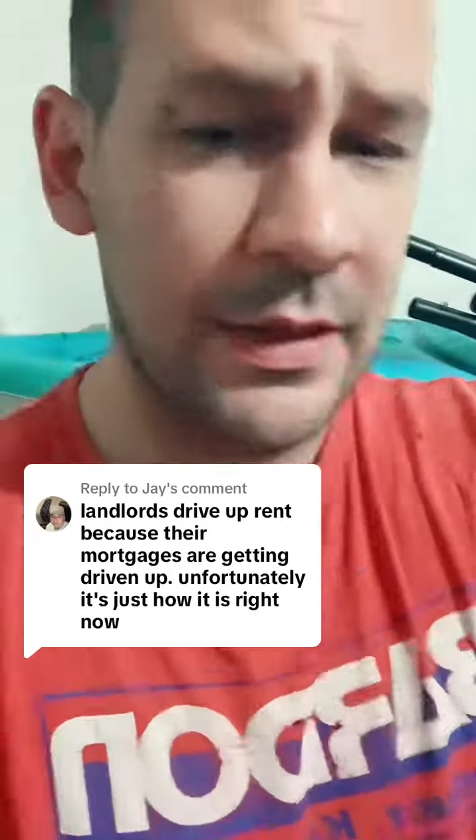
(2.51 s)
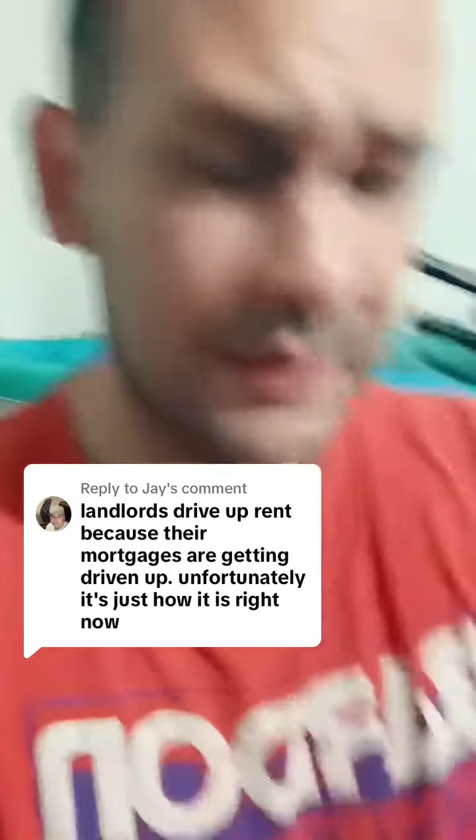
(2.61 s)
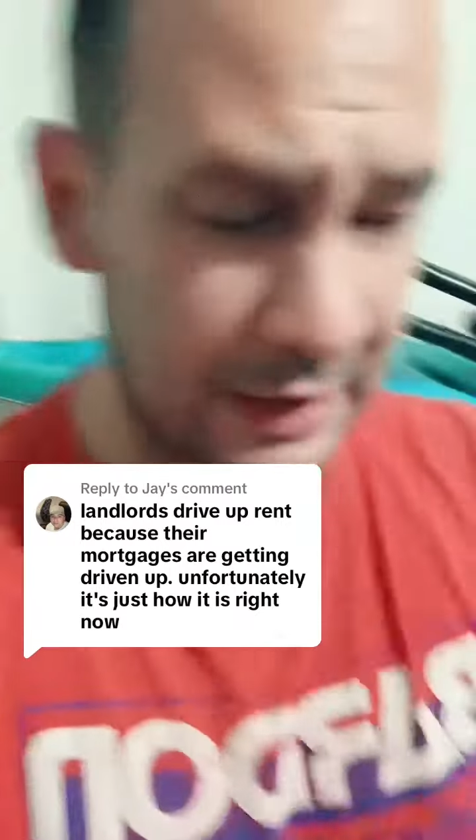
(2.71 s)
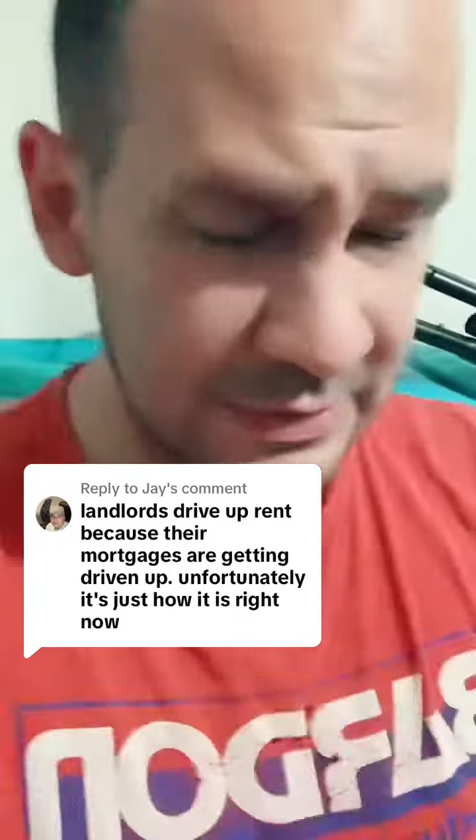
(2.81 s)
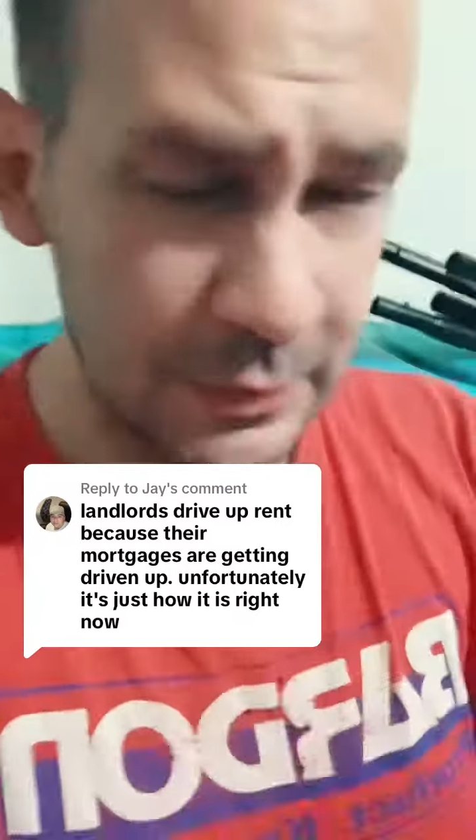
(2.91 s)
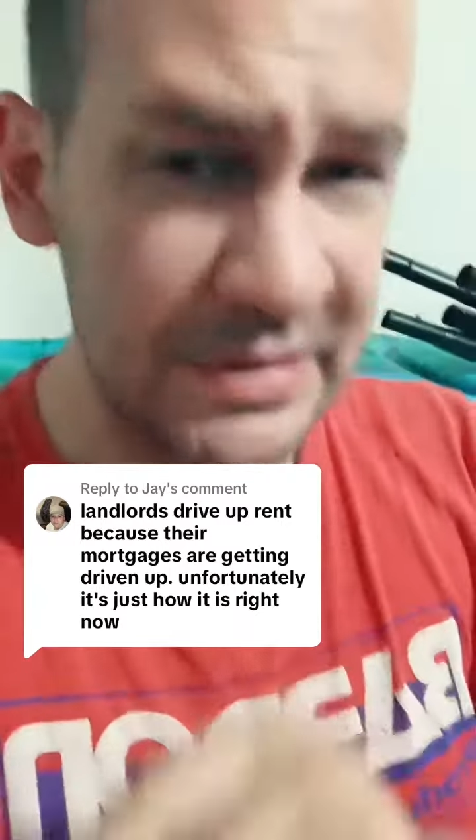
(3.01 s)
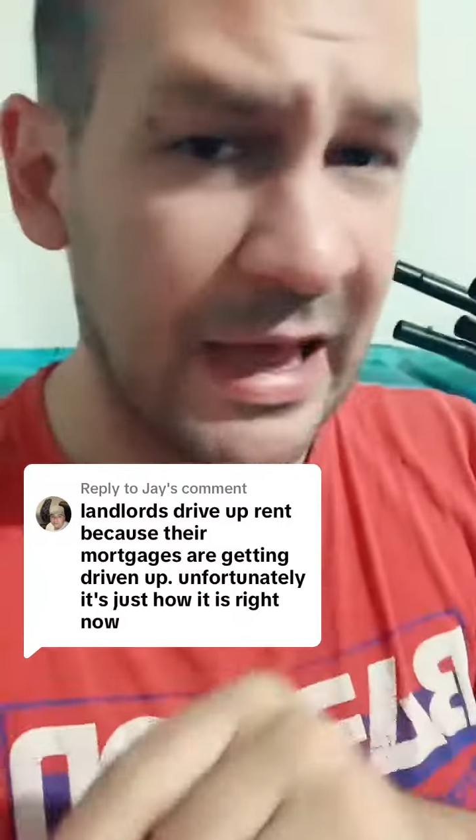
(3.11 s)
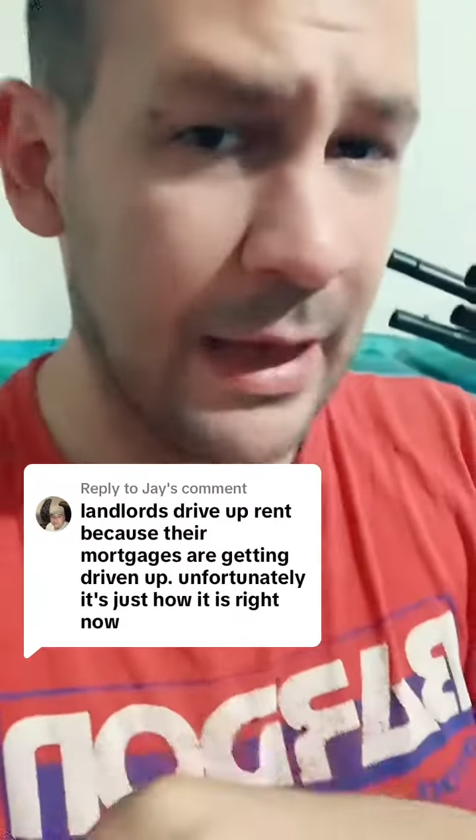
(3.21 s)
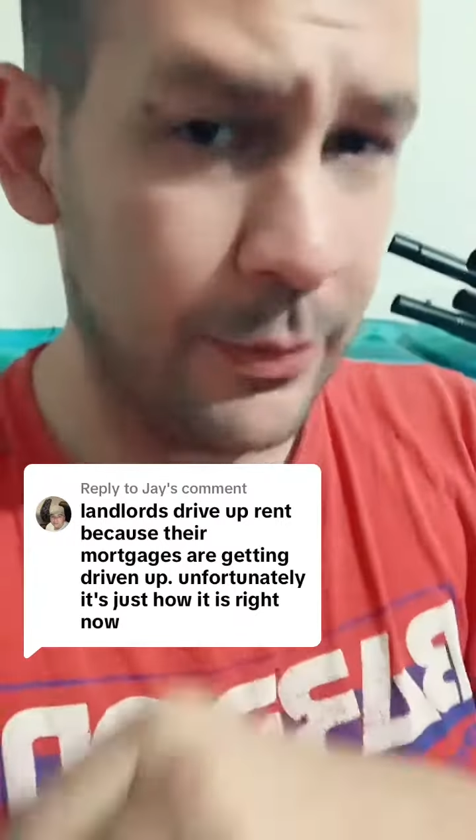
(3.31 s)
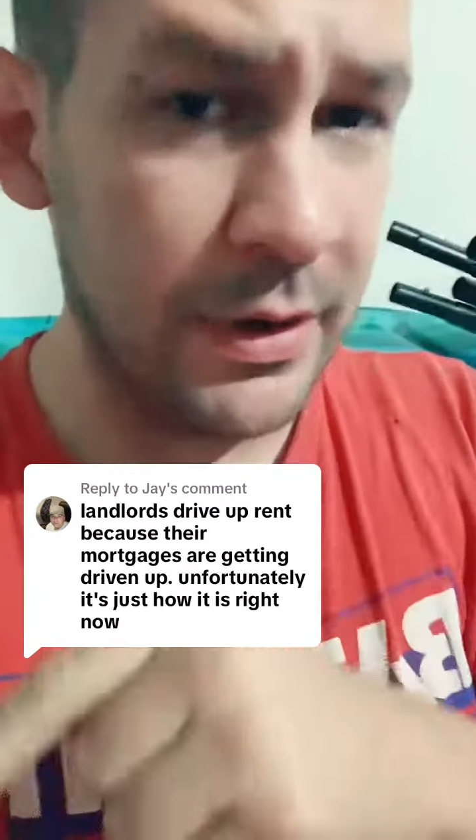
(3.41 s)
That's what's
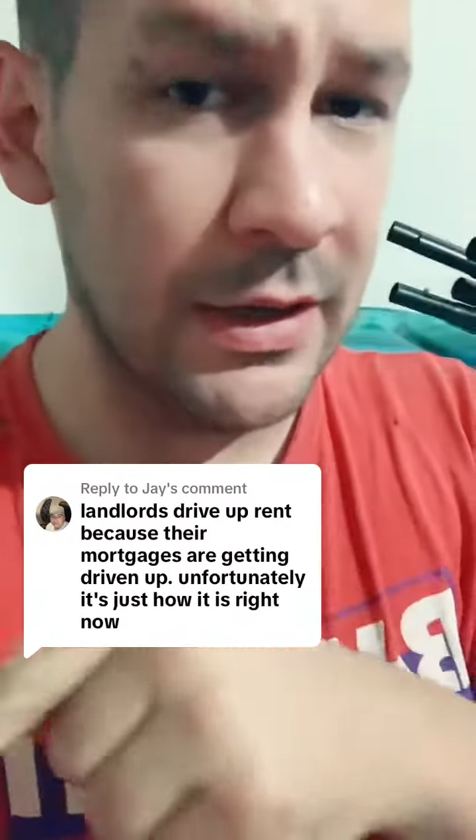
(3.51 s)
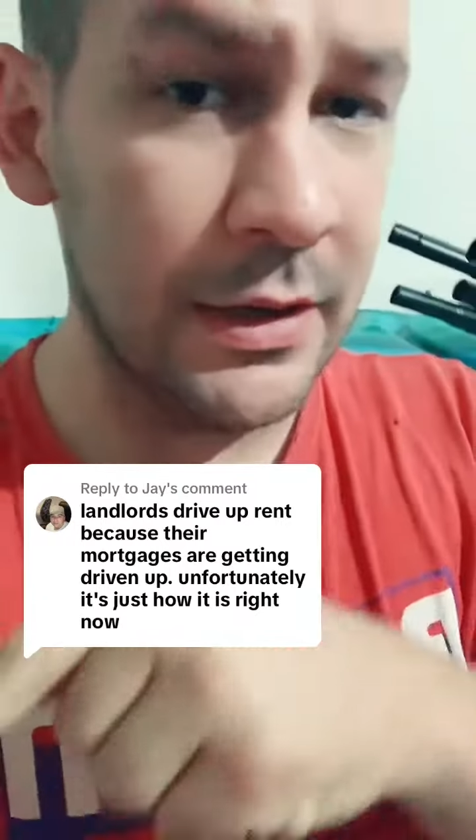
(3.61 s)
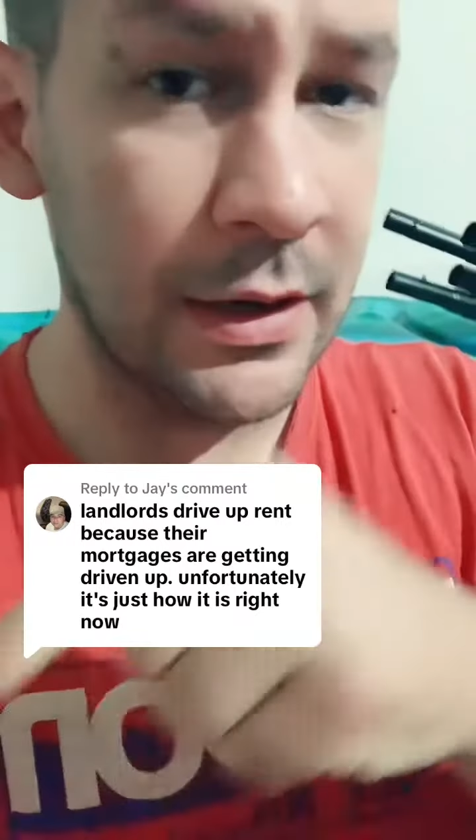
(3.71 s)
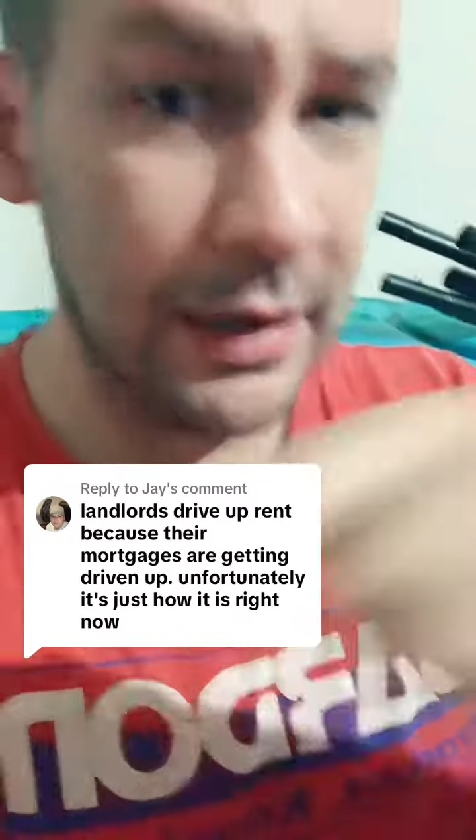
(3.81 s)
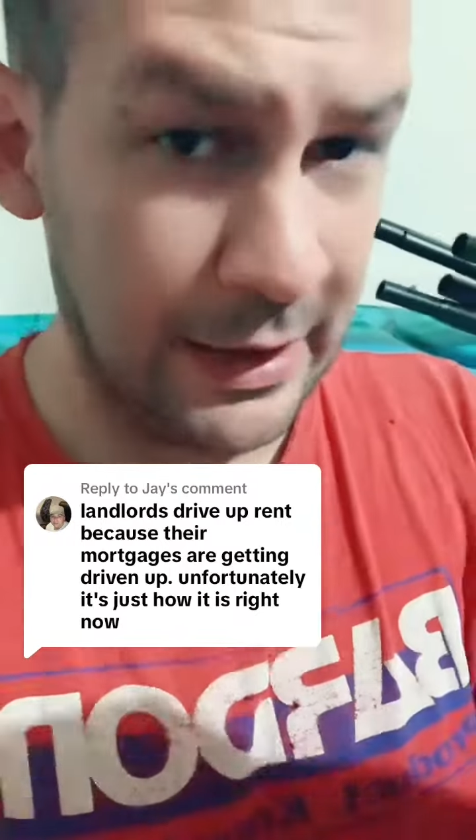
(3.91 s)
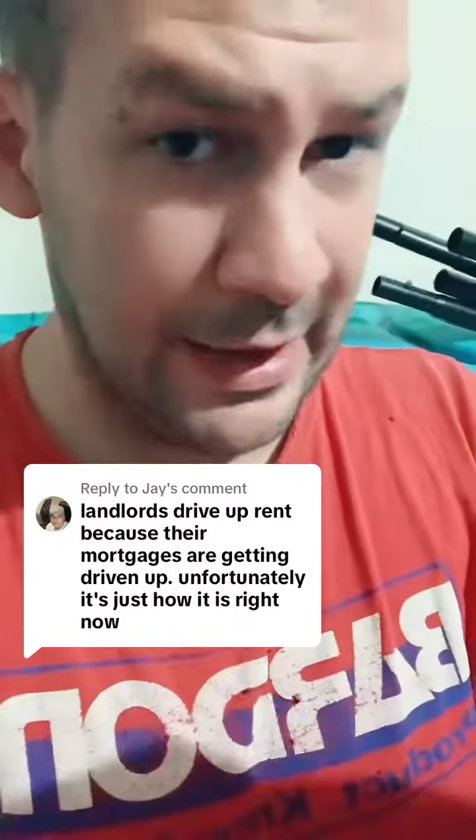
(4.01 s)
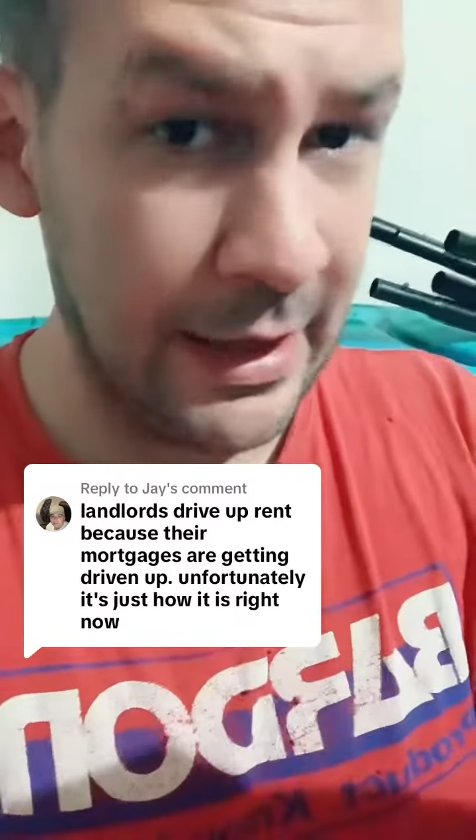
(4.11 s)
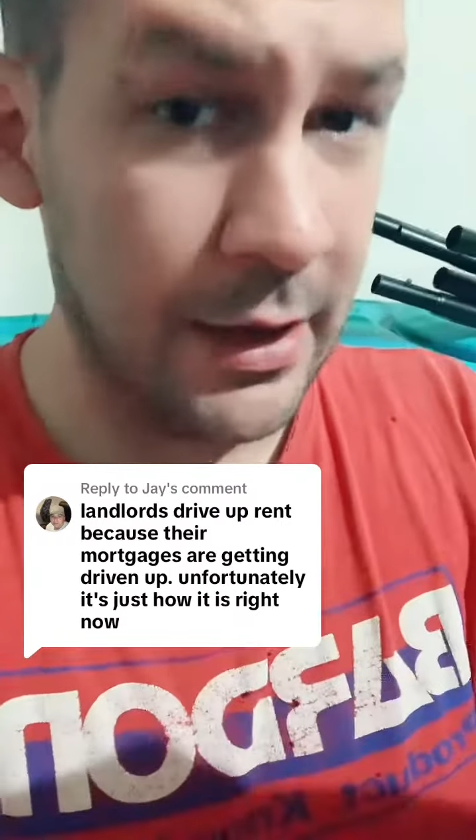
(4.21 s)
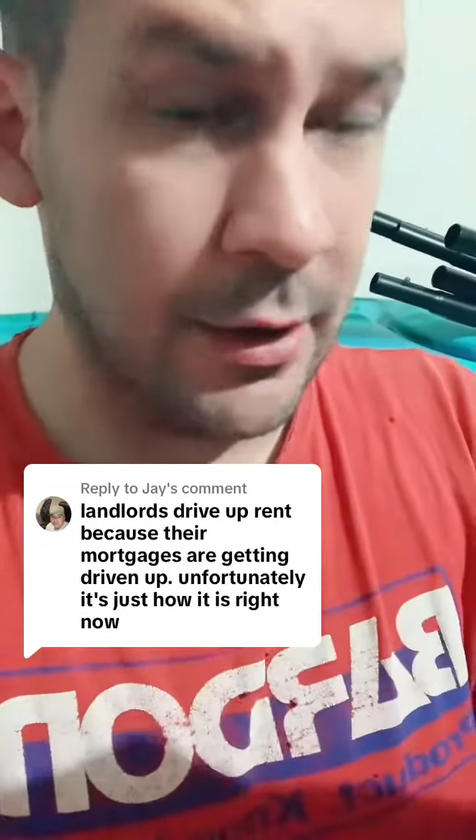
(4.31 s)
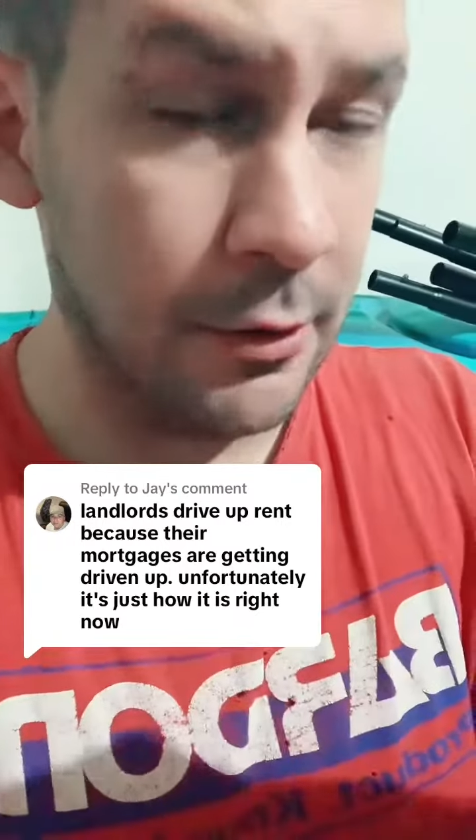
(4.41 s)
happening
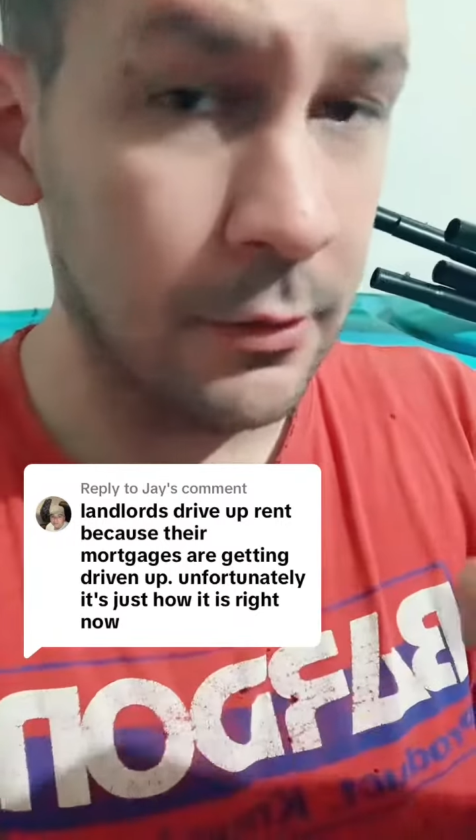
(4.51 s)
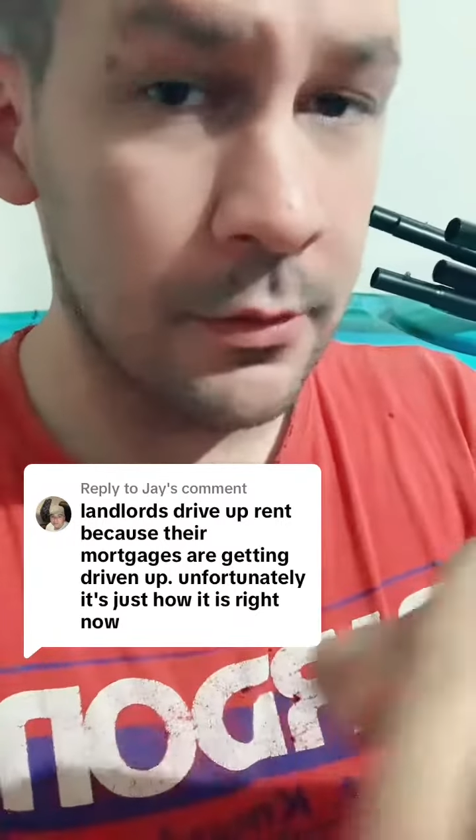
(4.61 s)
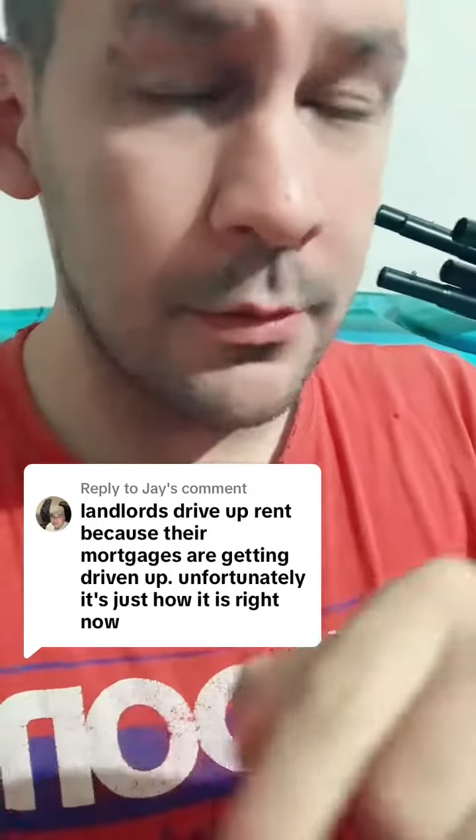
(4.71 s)
now.